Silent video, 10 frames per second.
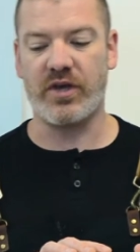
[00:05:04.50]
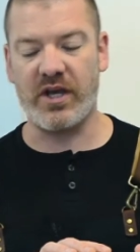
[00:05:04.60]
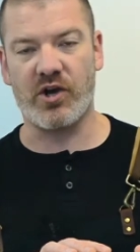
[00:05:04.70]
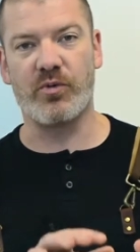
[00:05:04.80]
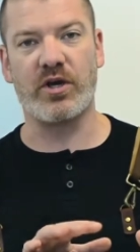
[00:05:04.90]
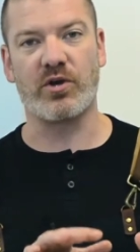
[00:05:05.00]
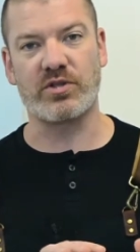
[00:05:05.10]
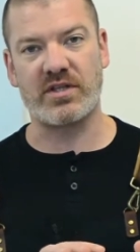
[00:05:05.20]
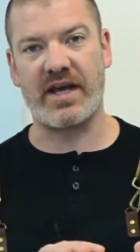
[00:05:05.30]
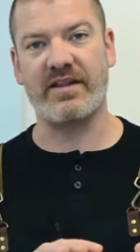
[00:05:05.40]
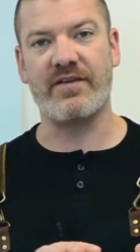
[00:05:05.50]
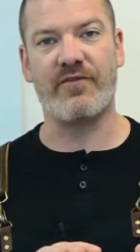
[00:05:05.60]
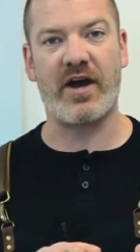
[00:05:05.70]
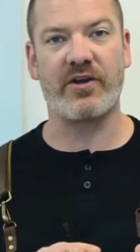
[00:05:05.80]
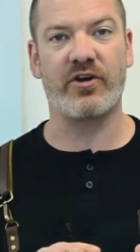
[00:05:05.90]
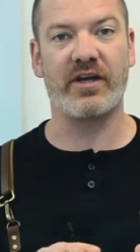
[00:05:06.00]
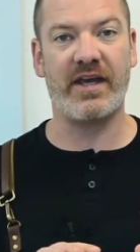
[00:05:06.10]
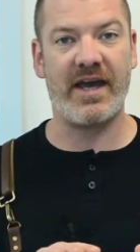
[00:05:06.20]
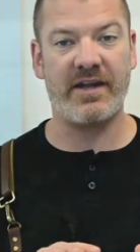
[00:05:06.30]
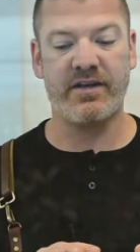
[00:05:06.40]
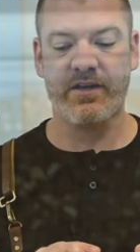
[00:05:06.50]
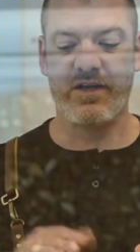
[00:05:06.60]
here we go slightly finer again,